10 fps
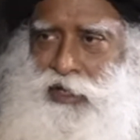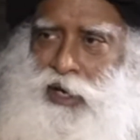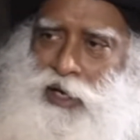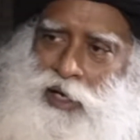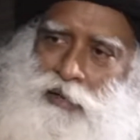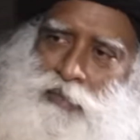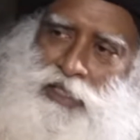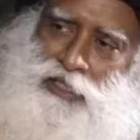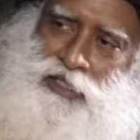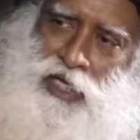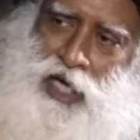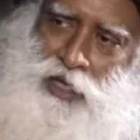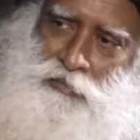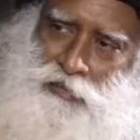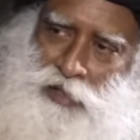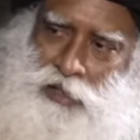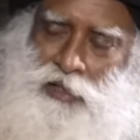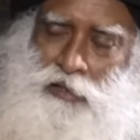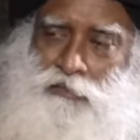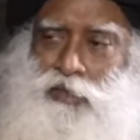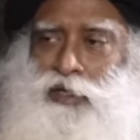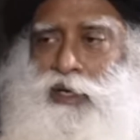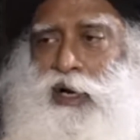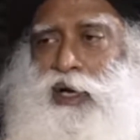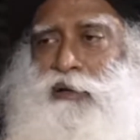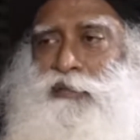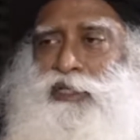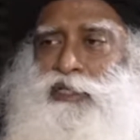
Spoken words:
kala means time, the word kala means